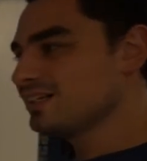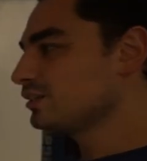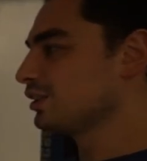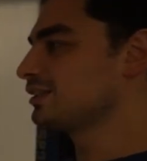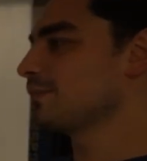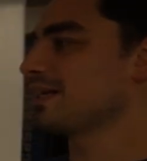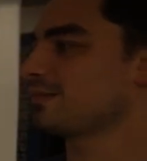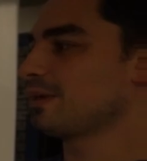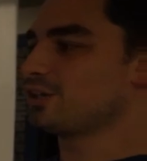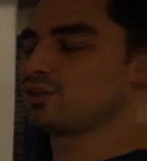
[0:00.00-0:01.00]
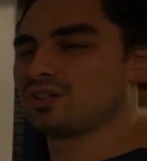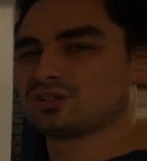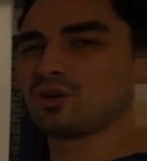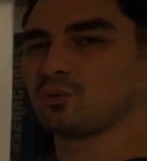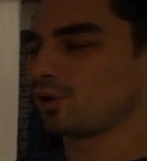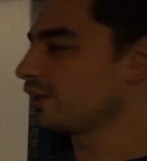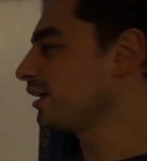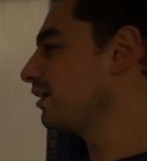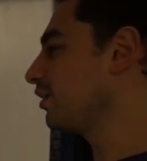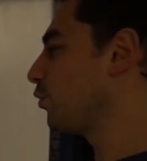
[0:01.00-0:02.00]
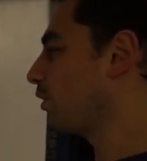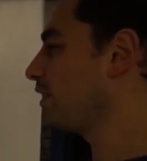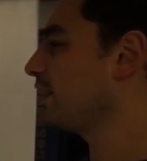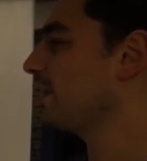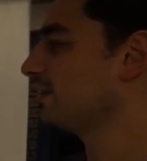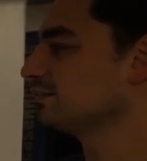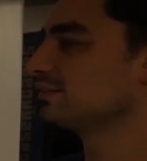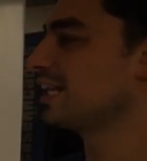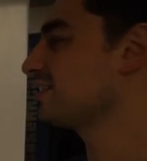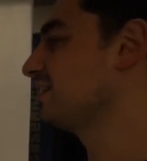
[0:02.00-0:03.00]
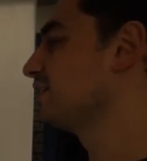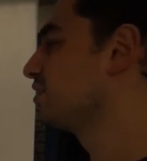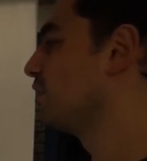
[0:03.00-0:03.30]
just to make, make sure it's all working accordingly and test it.